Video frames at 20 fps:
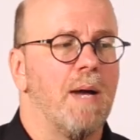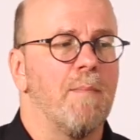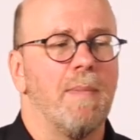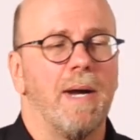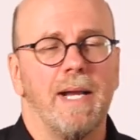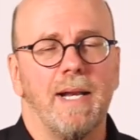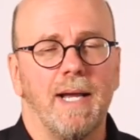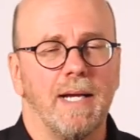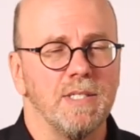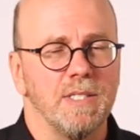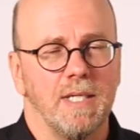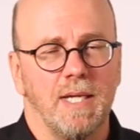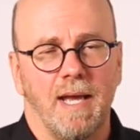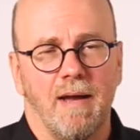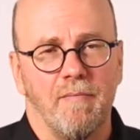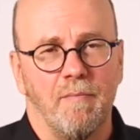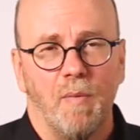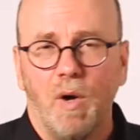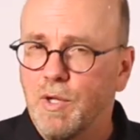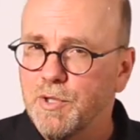I might actually
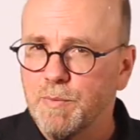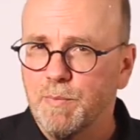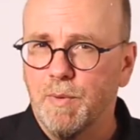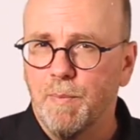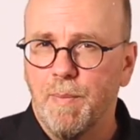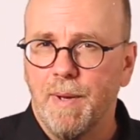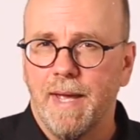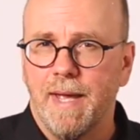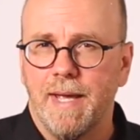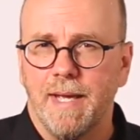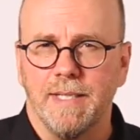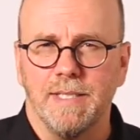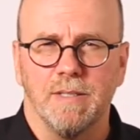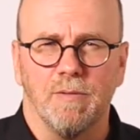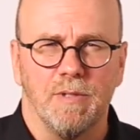have multiple pegs.